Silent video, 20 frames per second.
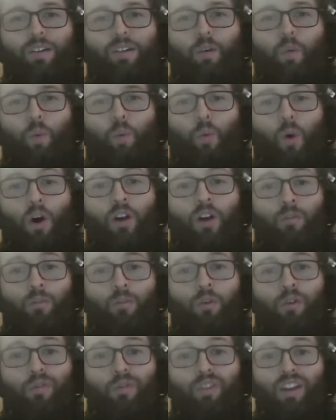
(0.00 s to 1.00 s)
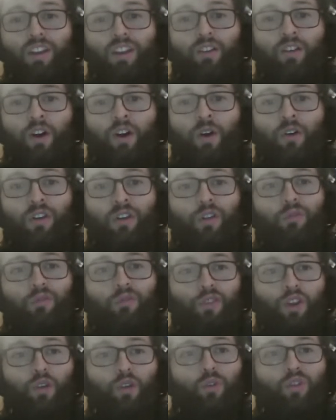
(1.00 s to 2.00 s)
one movie. You
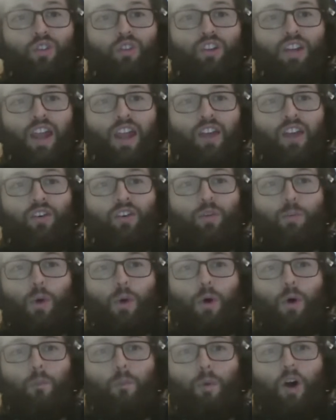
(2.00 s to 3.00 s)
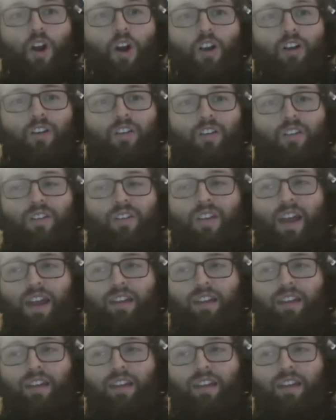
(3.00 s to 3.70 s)
fuse together both parts.